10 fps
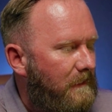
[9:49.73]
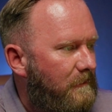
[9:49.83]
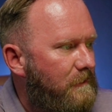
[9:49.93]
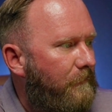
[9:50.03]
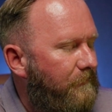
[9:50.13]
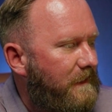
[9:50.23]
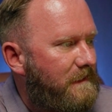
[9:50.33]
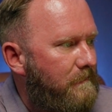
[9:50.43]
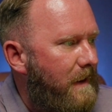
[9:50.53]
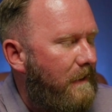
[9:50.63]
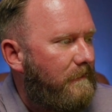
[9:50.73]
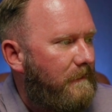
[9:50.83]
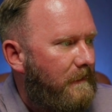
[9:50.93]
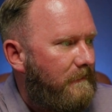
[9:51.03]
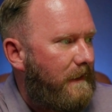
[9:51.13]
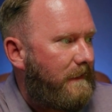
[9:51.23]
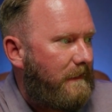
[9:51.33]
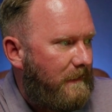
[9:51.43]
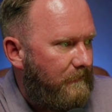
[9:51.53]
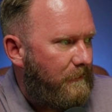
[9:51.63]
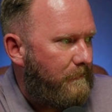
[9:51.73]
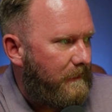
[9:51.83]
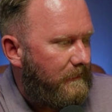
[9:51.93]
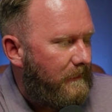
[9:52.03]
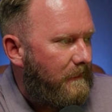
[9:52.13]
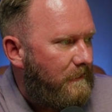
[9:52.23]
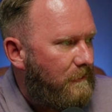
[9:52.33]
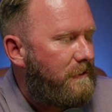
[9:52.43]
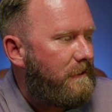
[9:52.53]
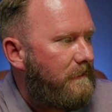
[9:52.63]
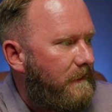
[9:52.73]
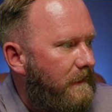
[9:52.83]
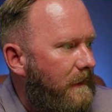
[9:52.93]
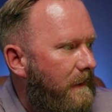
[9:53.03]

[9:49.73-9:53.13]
There's no fixed amount that I could give you, but usually,